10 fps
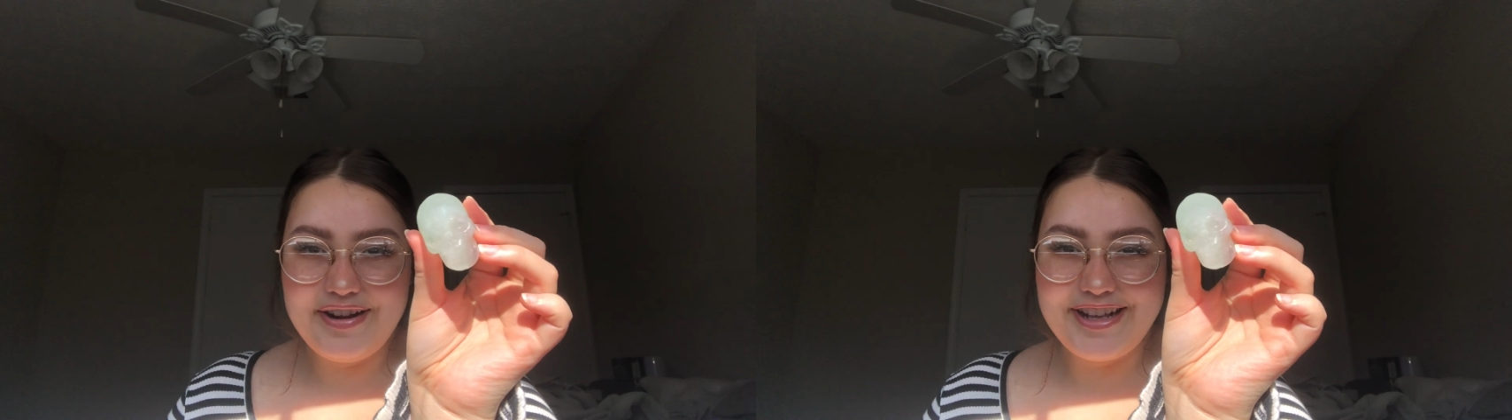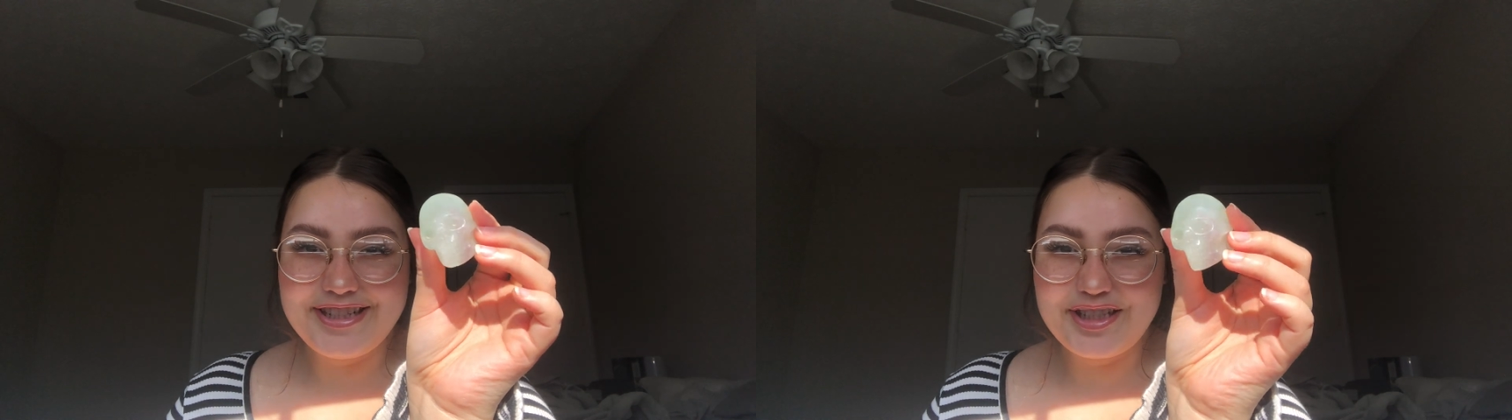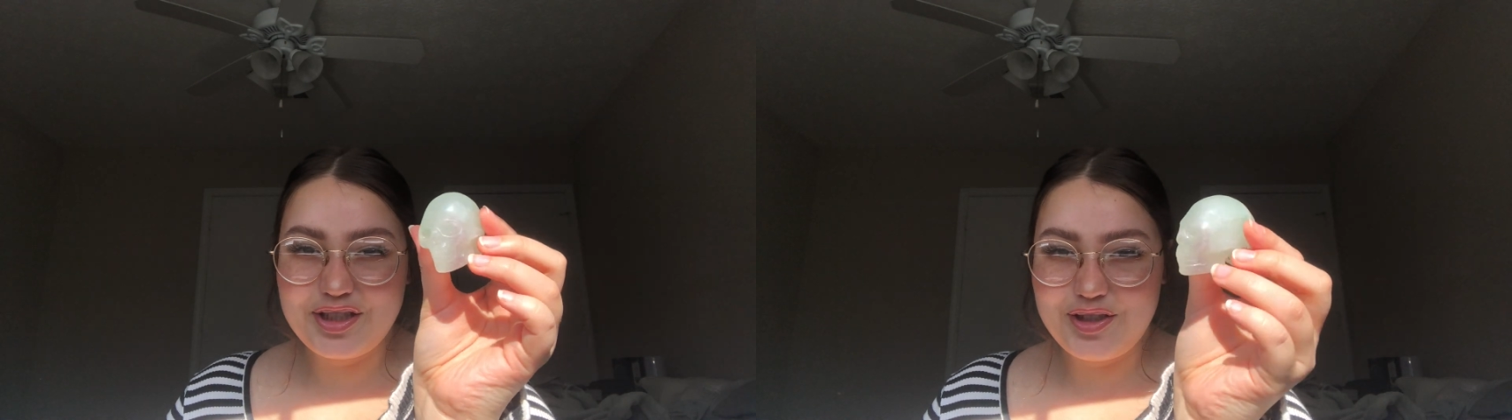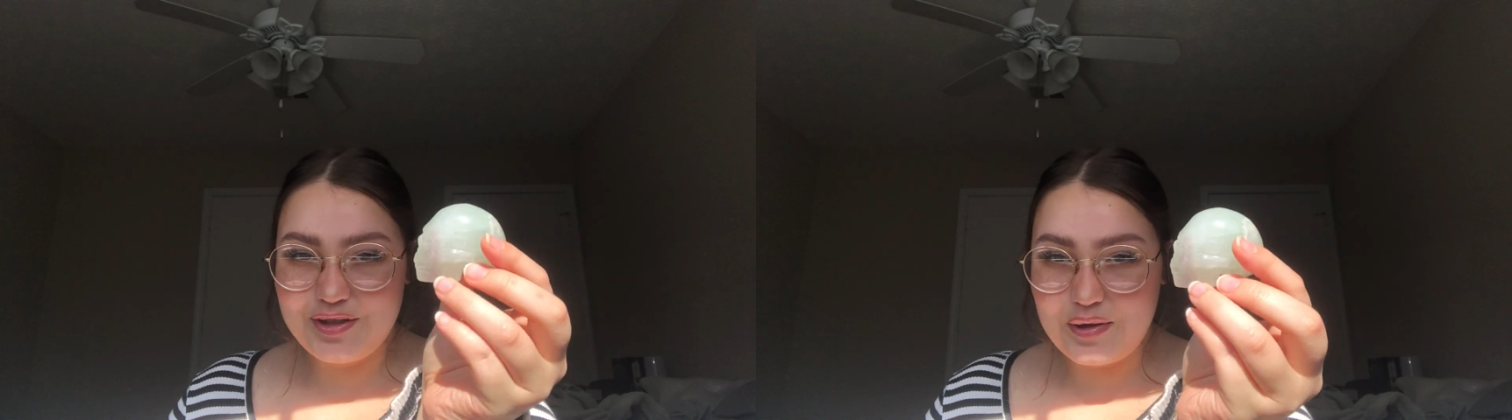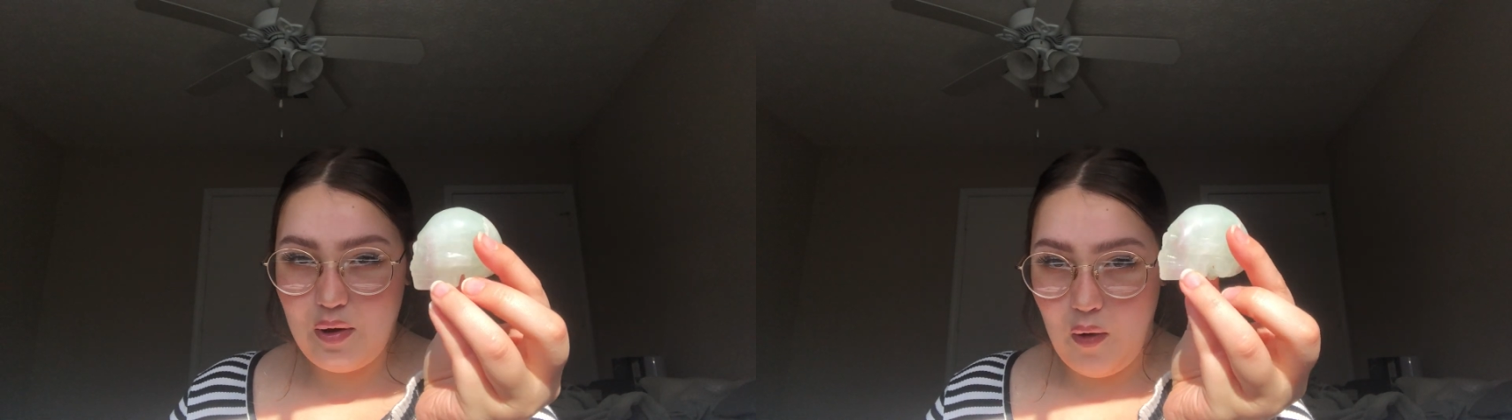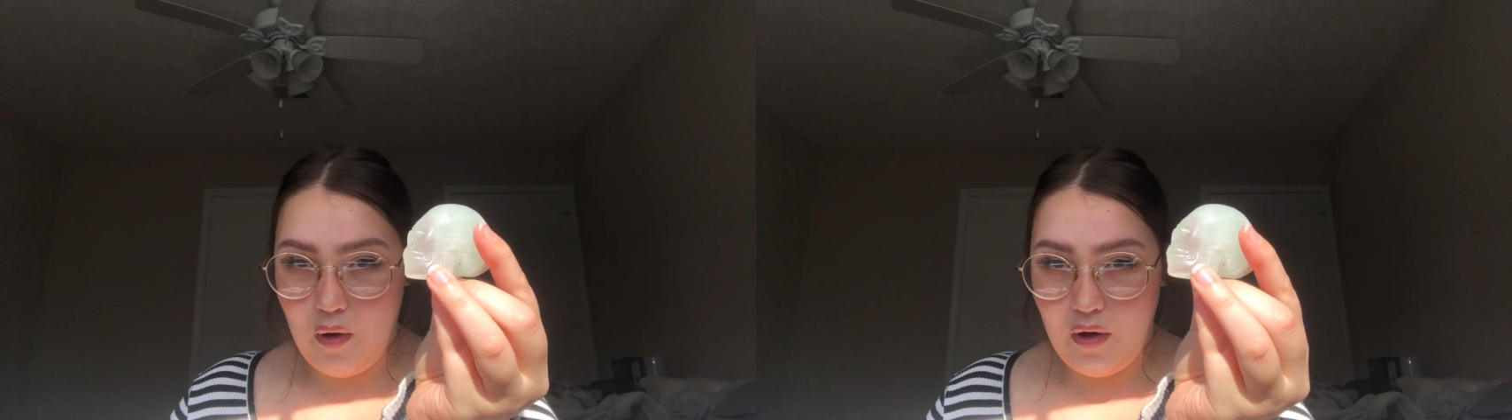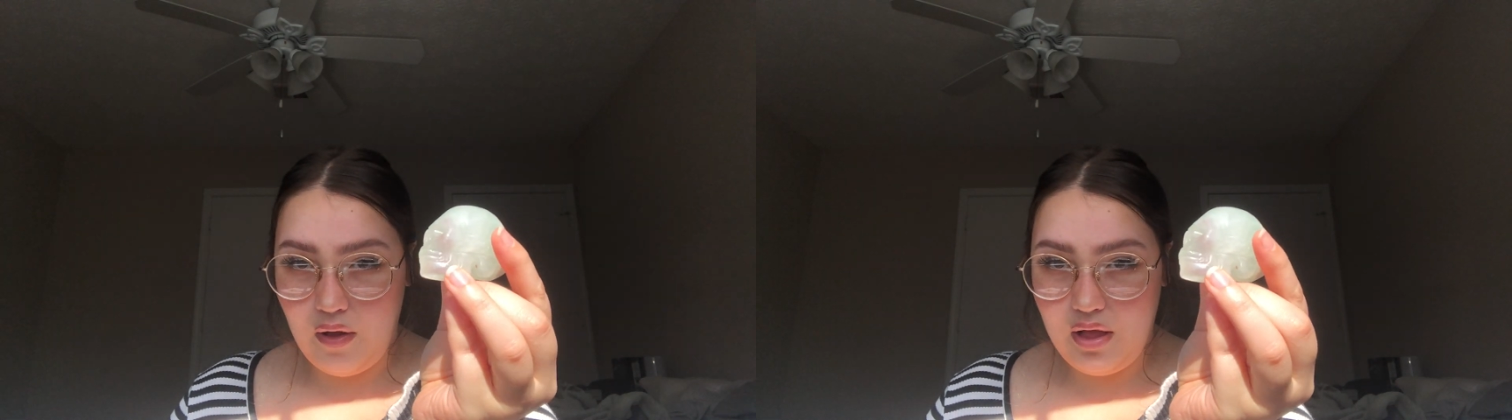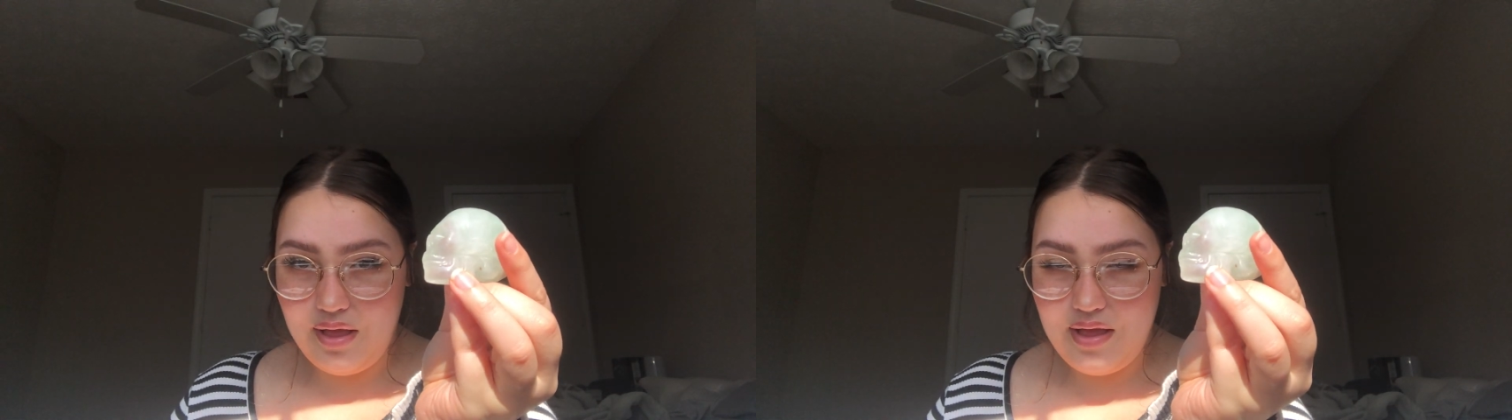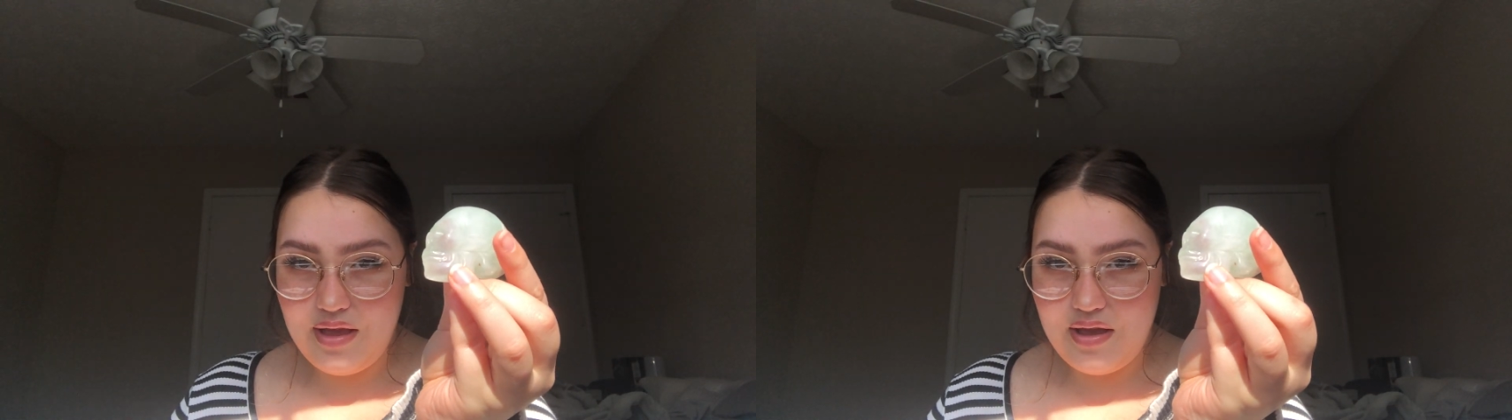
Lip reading: it's a skull.